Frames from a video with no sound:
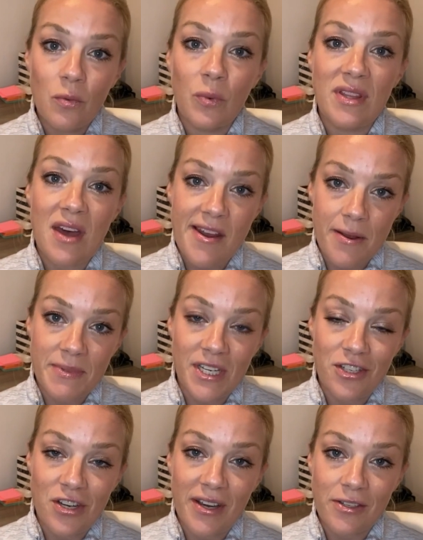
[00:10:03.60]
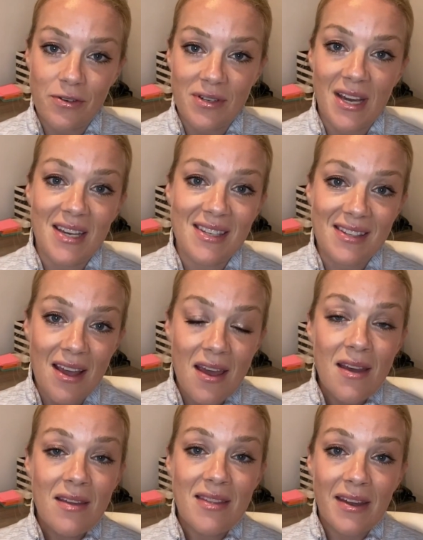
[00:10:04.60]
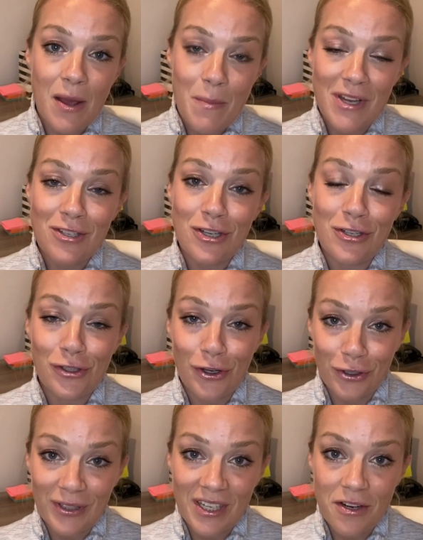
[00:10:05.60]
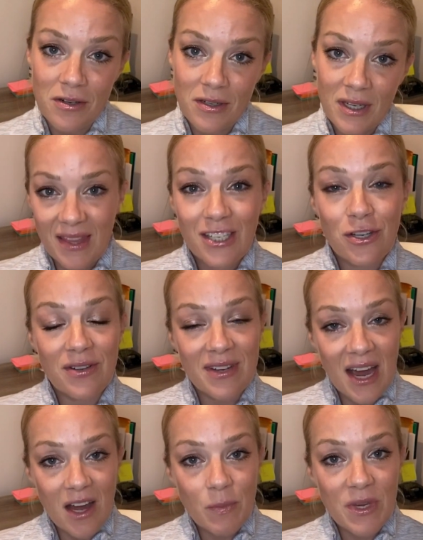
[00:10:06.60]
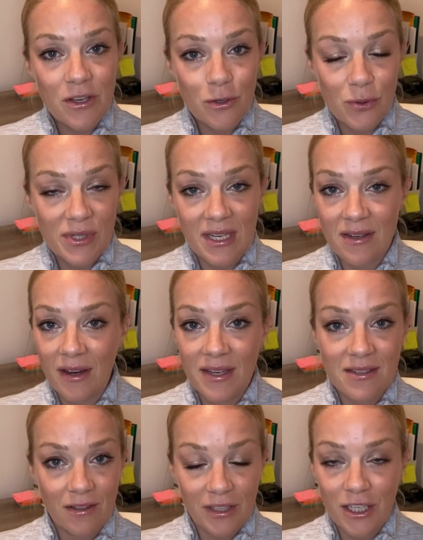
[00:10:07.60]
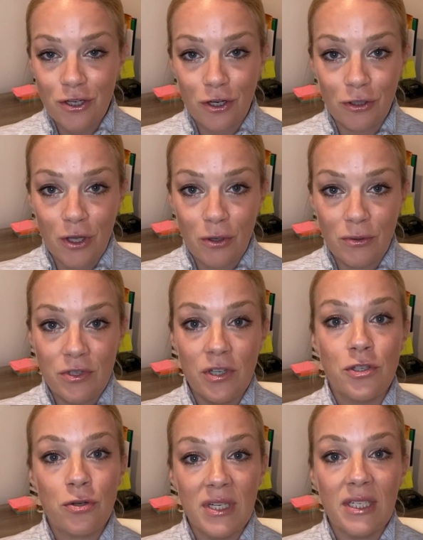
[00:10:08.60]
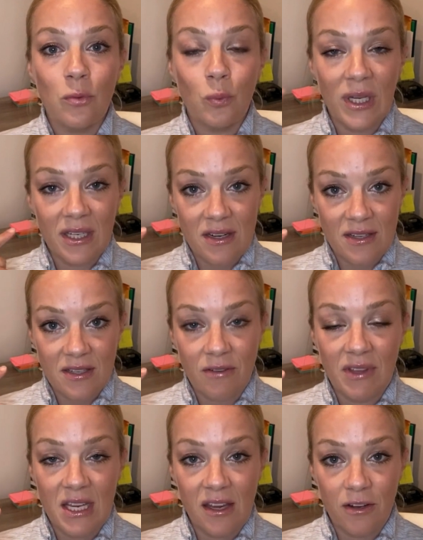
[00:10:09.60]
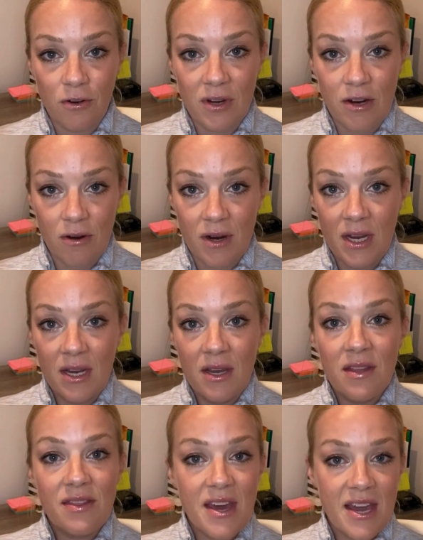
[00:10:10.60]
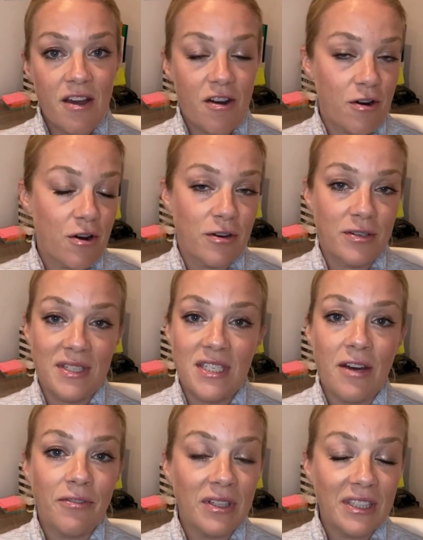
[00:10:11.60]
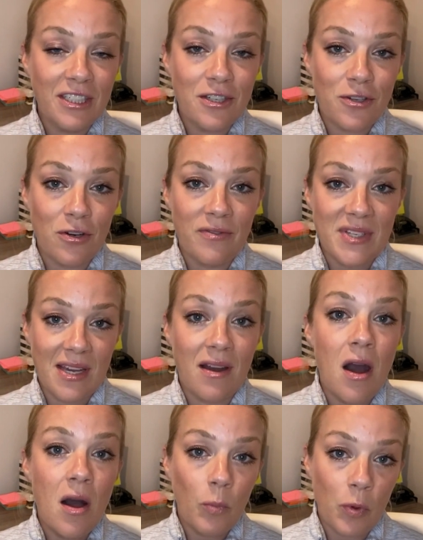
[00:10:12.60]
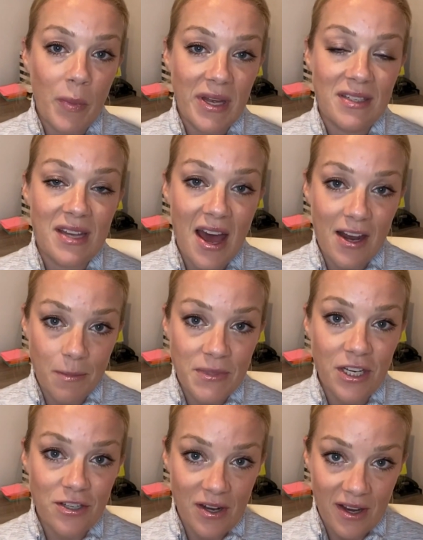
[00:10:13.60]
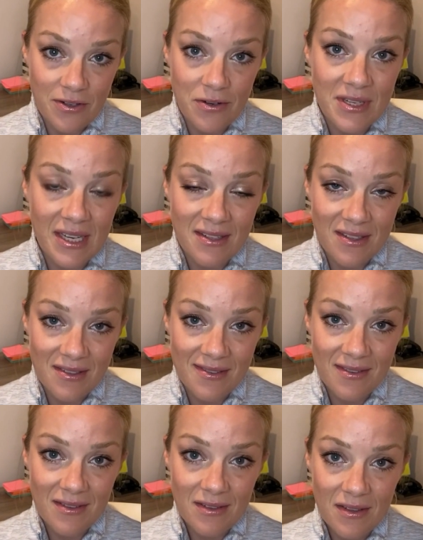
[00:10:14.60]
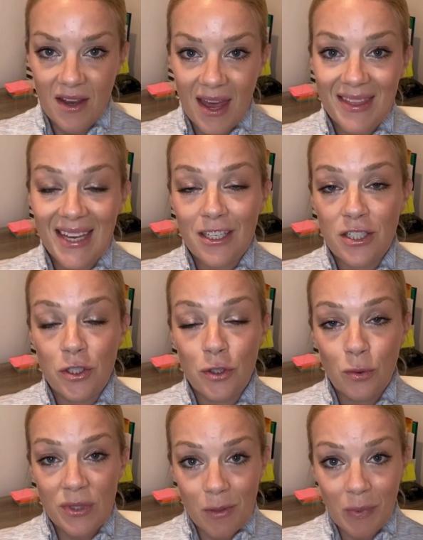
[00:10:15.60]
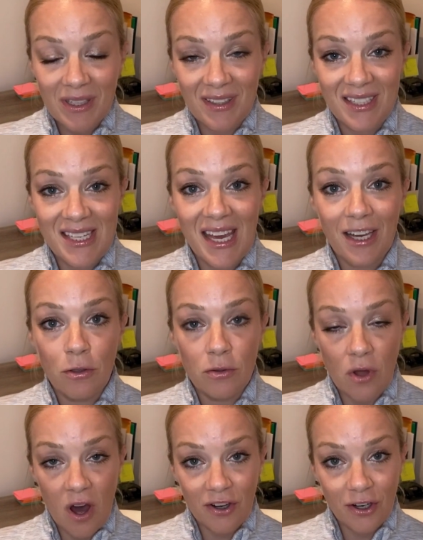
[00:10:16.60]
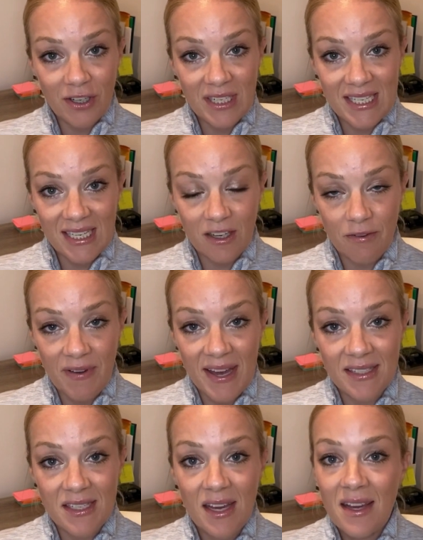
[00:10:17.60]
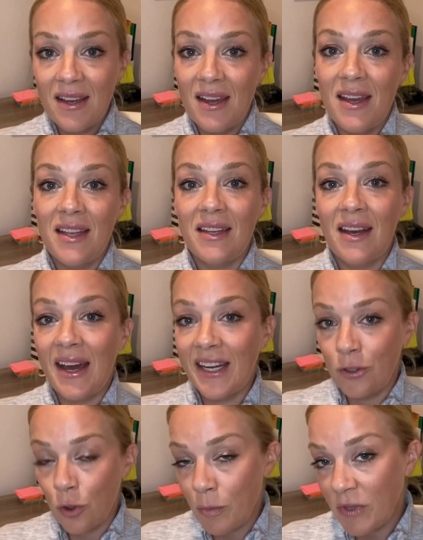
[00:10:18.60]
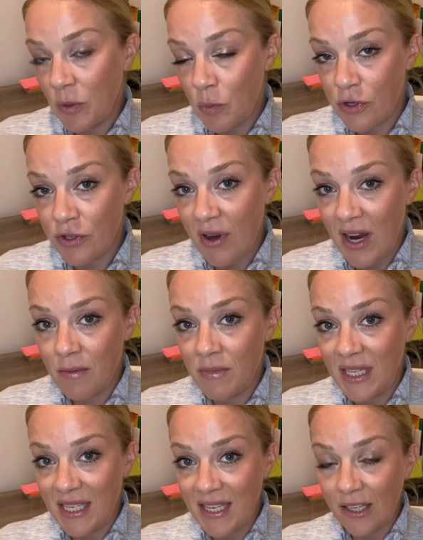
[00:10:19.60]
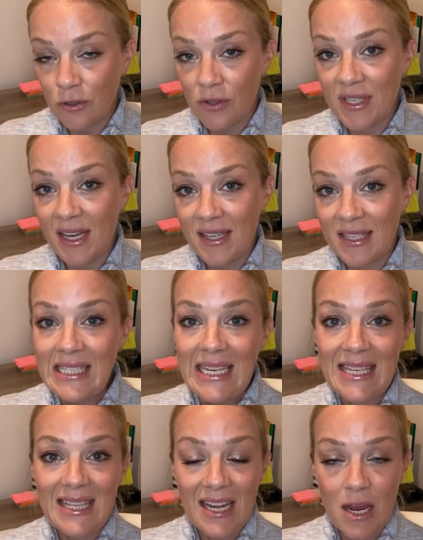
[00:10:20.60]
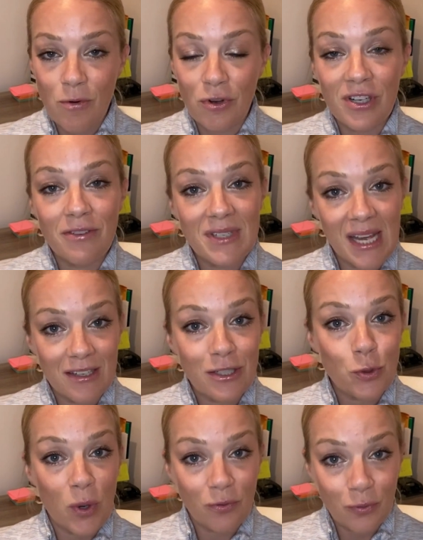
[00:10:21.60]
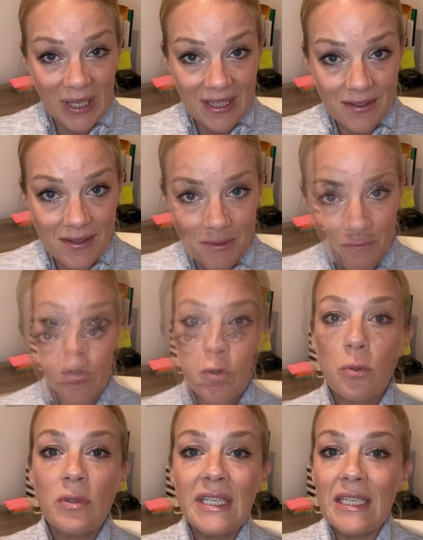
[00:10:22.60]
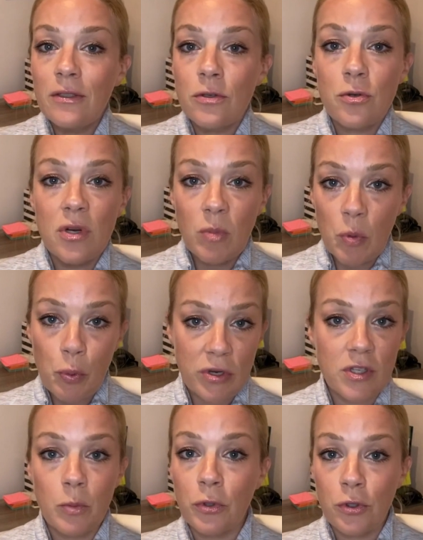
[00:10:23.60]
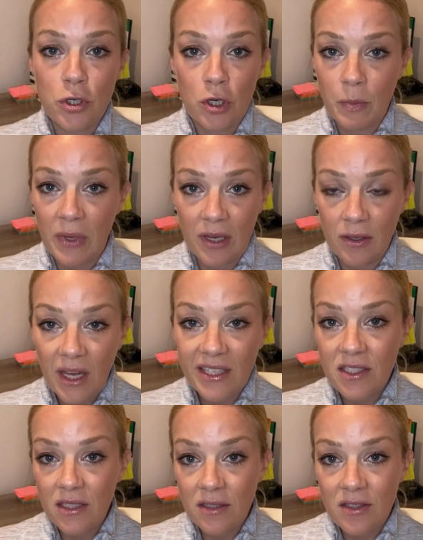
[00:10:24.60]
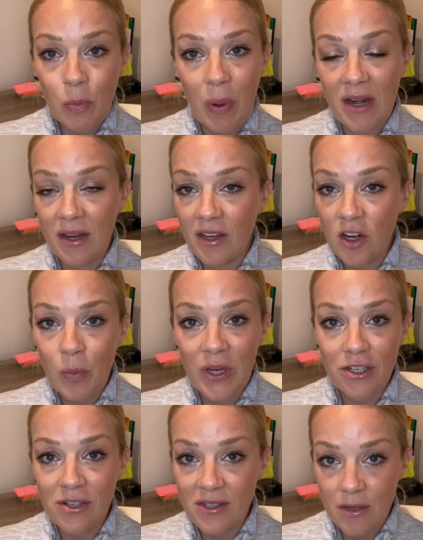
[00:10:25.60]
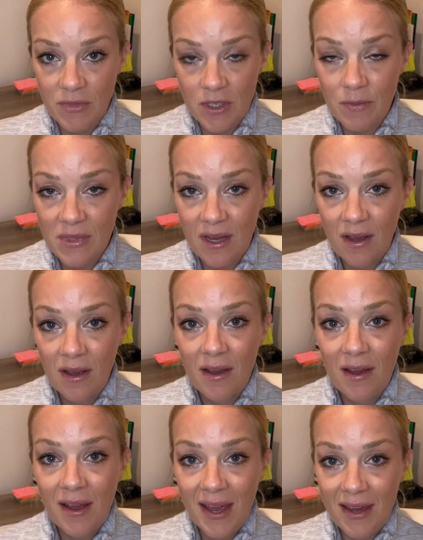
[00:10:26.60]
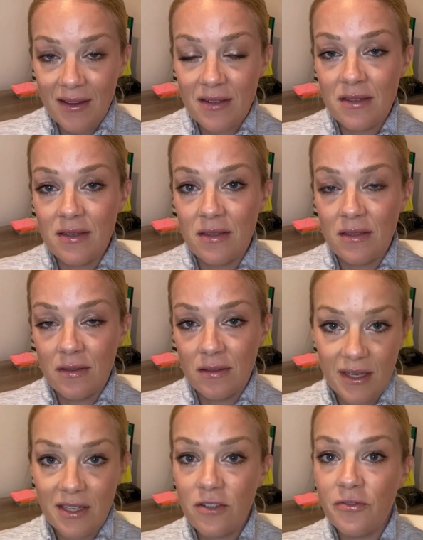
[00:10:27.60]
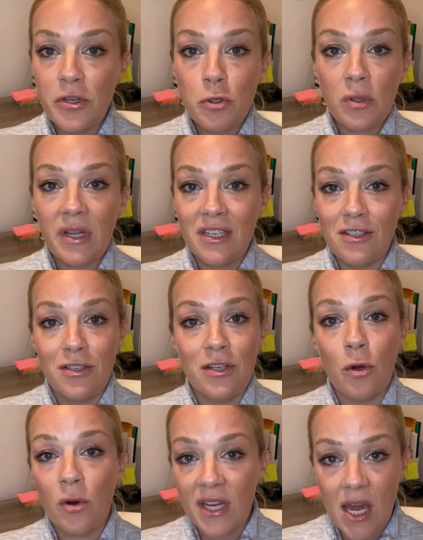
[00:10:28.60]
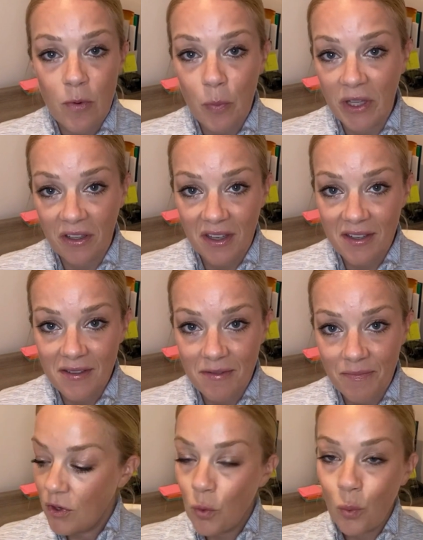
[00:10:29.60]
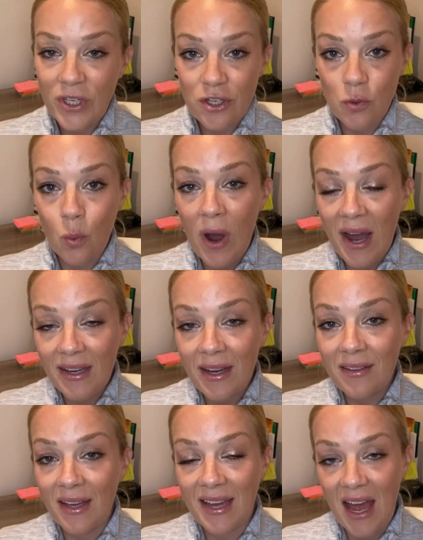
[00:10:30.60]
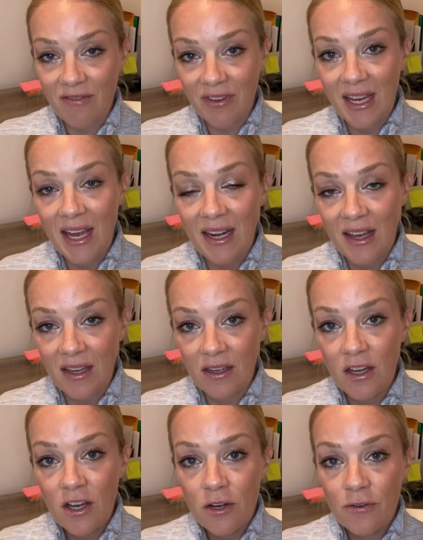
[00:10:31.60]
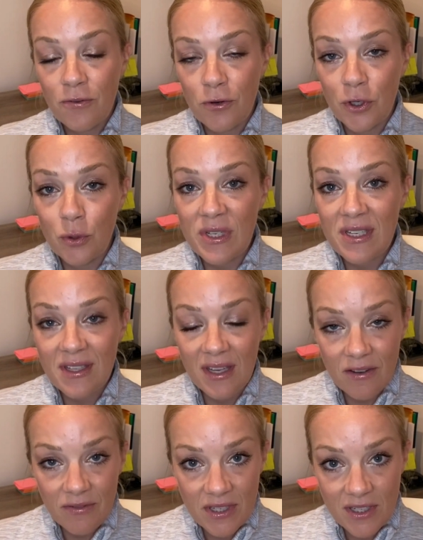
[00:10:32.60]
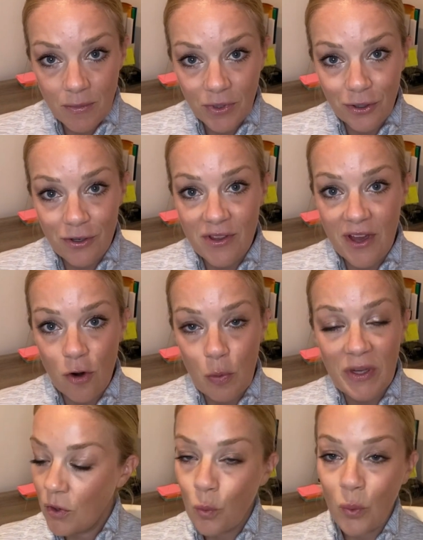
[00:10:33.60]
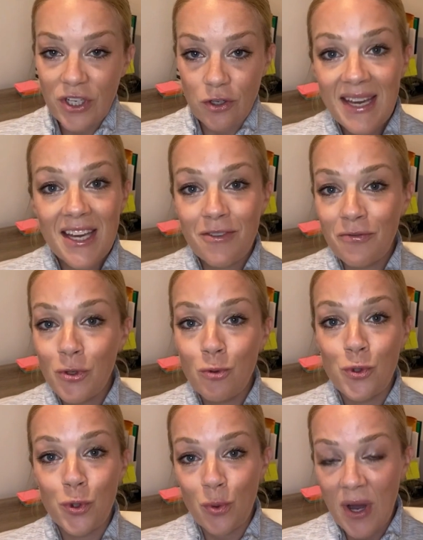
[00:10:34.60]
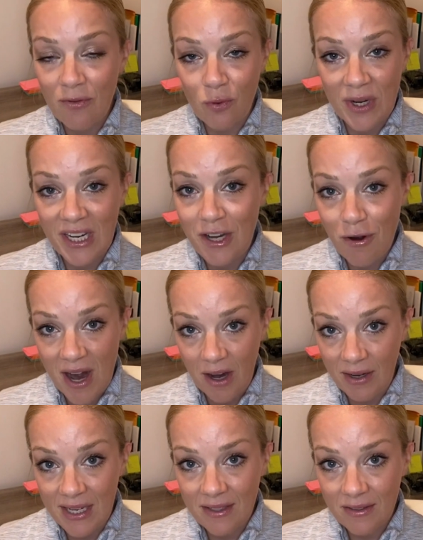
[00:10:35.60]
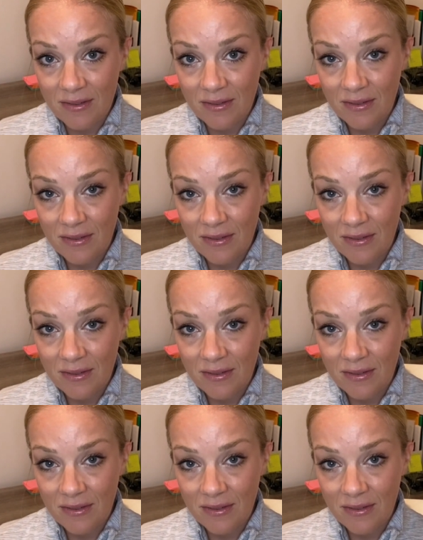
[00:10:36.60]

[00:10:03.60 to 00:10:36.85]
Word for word: with adaptation exercises that I mentioned earlier. They should not be used in isolation alone to treat weakness of the inner ear. They are definitely to serve as a complement to adaptation exercises. And they do typically take longer to take effect, and I normally prescribe these exercises in the neighborhood of ten to twelve weeks. Truly, treatment principles should be selected depending on a patient's symptoms and individualized to your capabilities, which is why I like advocating for you to see a vestibular therapist, which is if you do have one in your area.